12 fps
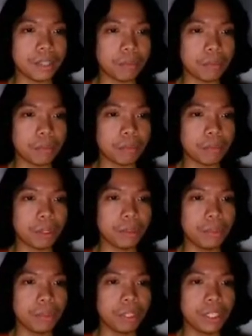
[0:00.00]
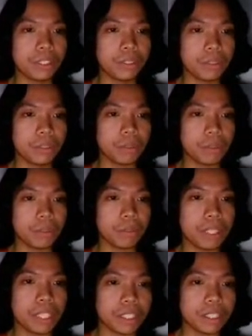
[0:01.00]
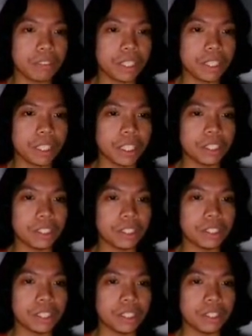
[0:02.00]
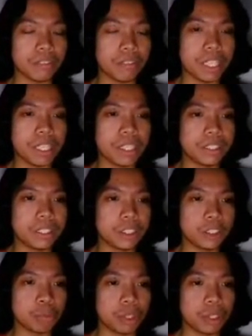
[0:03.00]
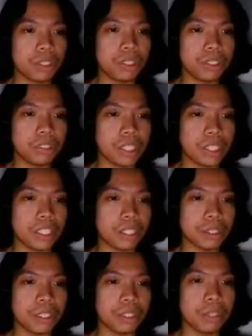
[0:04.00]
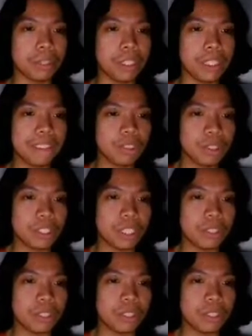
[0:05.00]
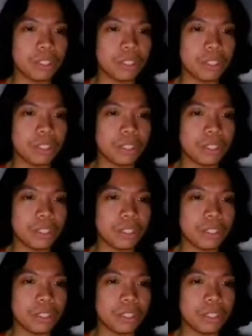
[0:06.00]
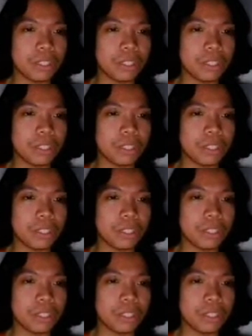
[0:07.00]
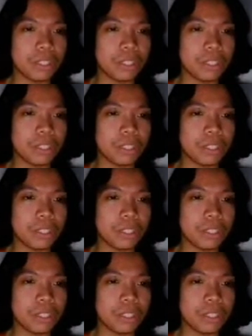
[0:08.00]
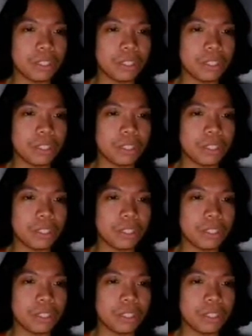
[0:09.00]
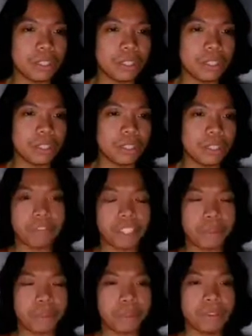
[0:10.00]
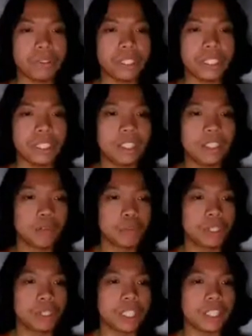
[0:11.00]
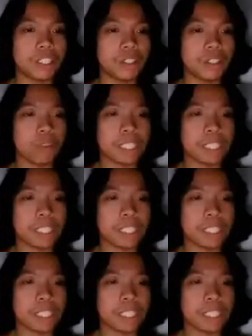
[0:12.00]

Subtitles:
calls to DynamoDB using a well-known third-party identity provider such as login with Amazon, Facebook, Google, or any OpenID Connect 2.0 compatible provider.